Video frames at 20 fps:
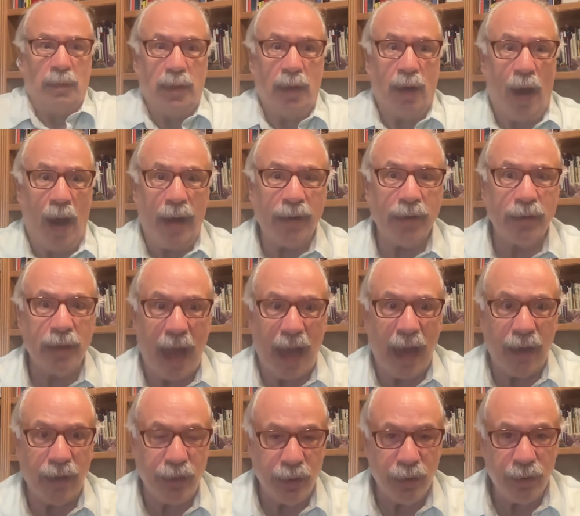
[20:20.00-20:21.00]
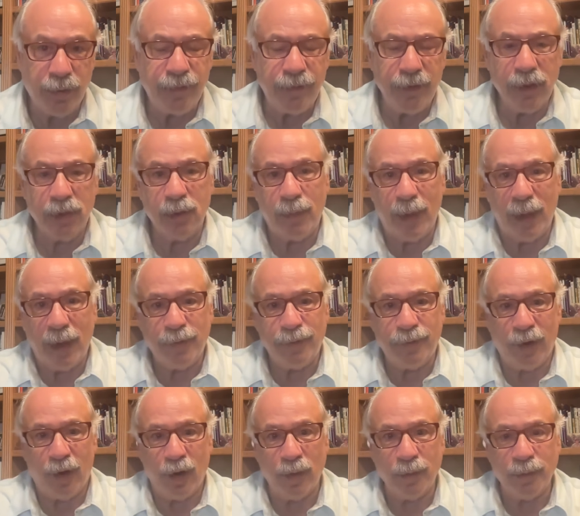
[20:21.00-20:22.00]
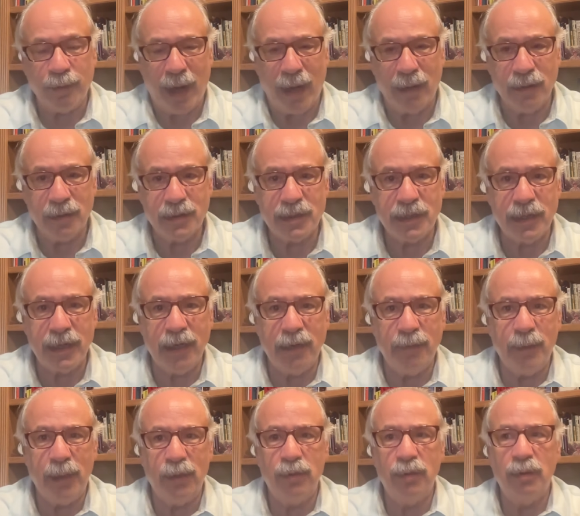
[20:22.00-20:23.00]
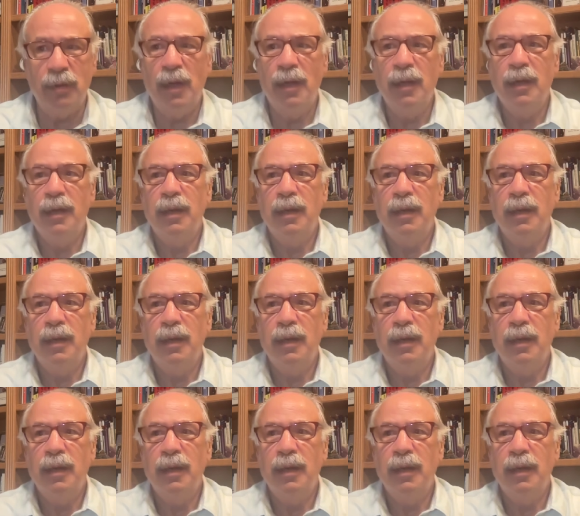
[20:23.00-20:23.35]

So, I don't know how you feel about foreign policy, Elmo,